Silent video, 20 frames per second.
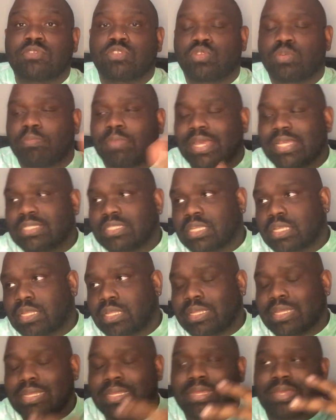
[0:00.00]
to
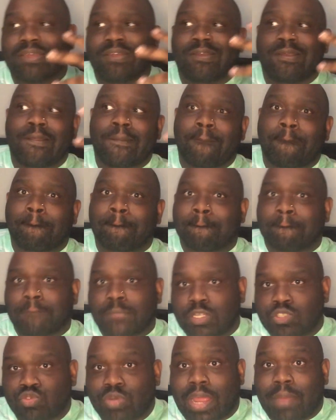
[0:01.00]
basically
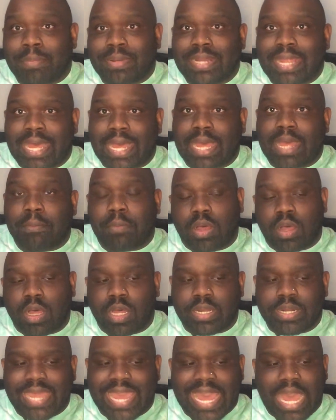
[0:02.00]
drop a dime
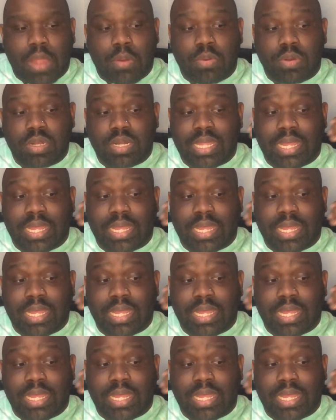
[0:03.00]
on Howard.